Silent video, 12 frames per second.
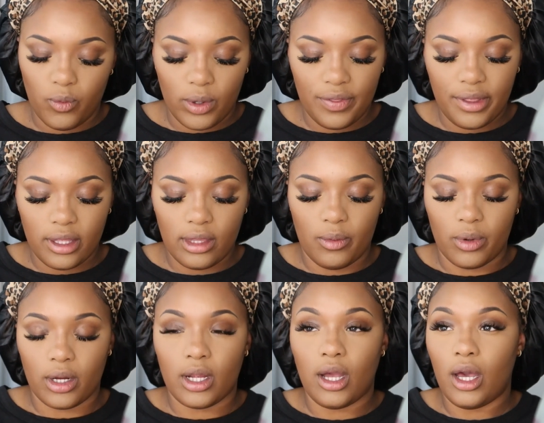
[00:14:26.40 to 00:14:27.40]
one thing that
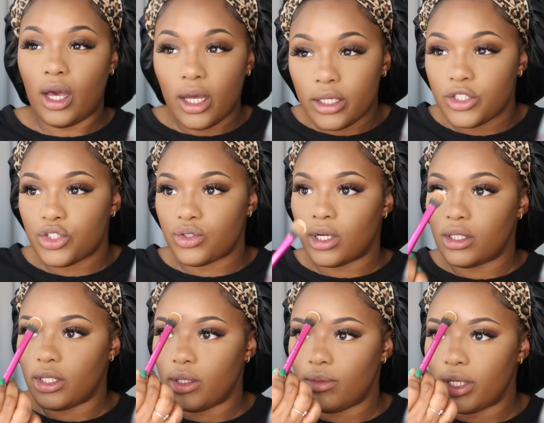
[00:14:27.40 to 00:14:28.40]
we're kind of
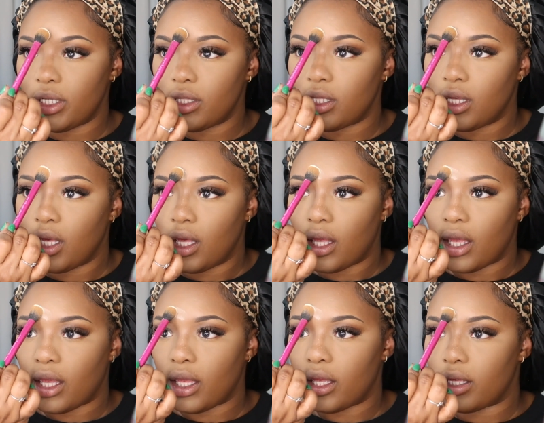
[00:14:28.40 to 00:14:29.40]
struggling with
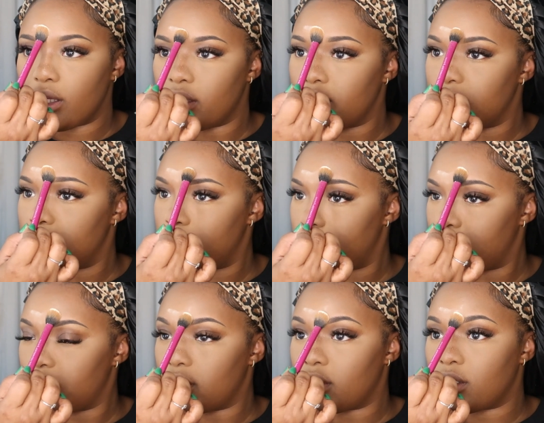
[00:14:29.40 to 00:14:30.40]
is
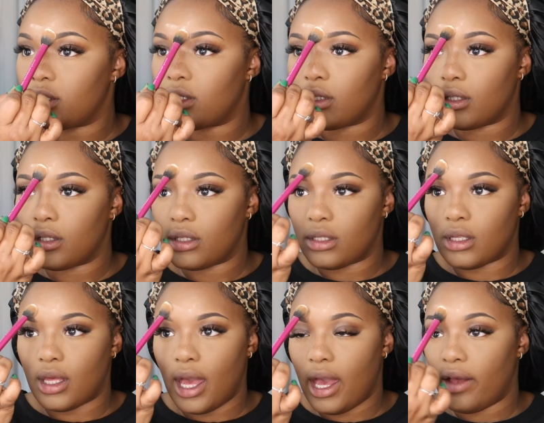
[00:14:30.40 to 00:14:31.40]

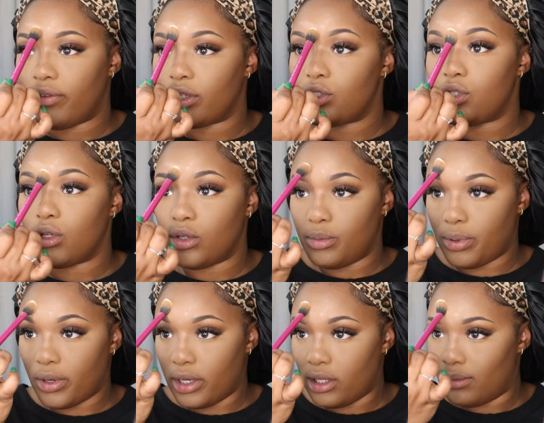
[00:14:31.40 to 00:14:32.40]
having to
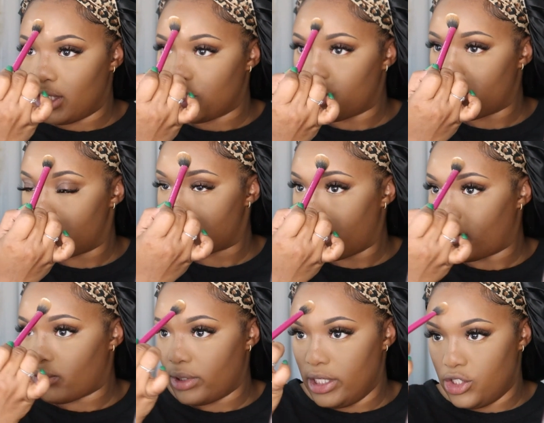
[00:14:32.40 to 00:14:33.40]
pretty much just
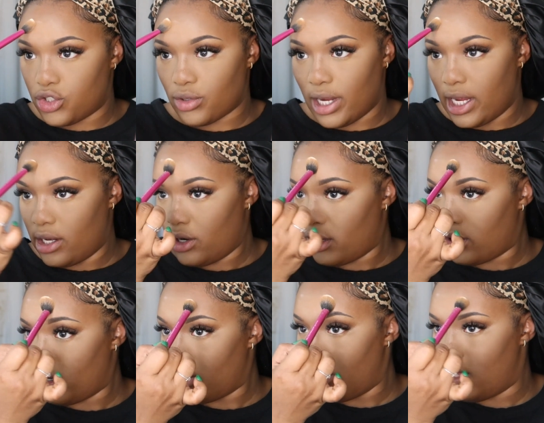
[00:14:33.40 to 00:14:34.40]
like retrain
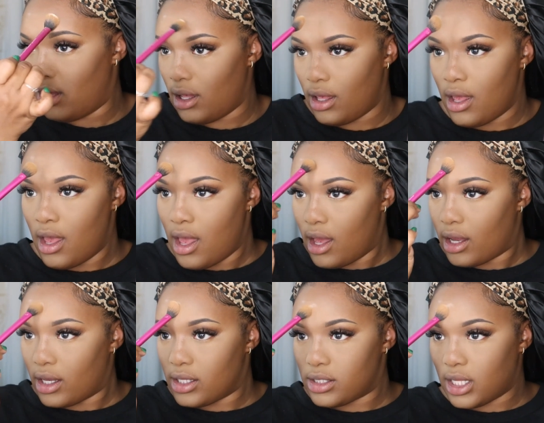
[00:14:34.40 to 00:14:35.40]
her,
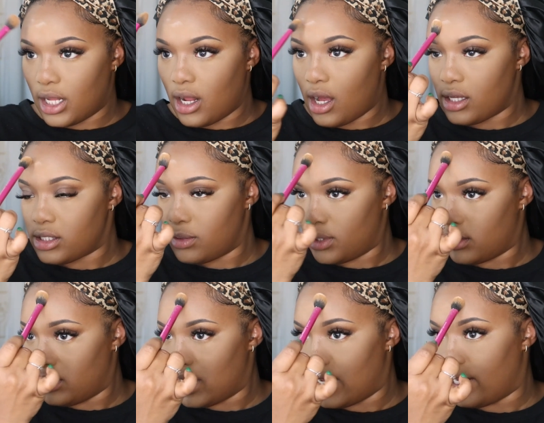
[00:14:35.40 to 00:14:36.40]
because that
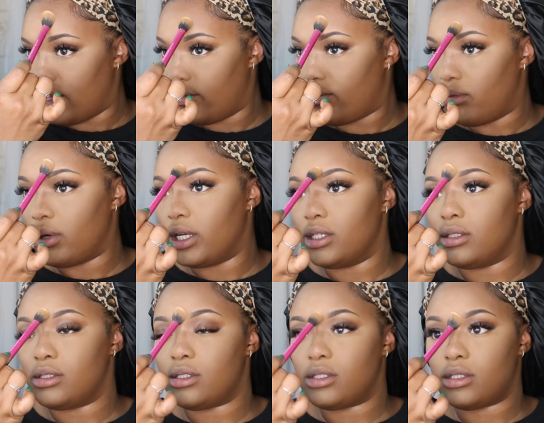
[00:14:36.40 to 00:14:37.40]
hospital life
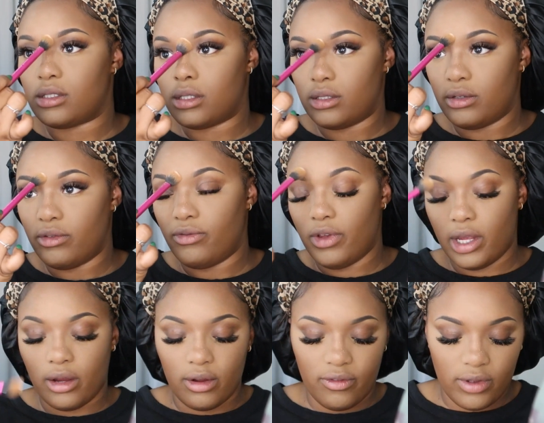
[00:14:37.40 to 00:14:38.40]
was
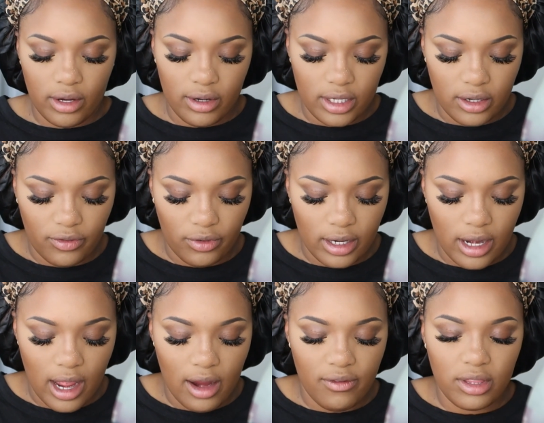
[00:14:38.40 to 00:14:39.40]
very, very
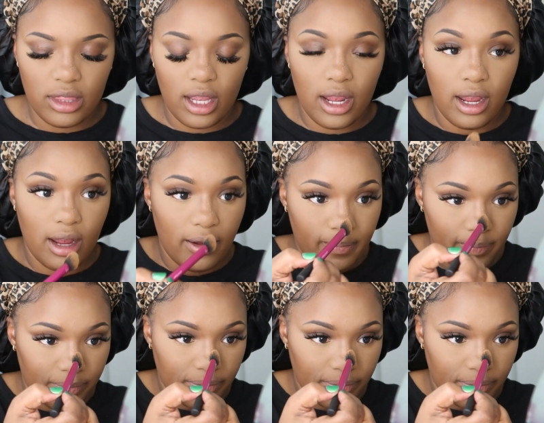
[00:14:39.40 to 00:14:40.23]
different. Everything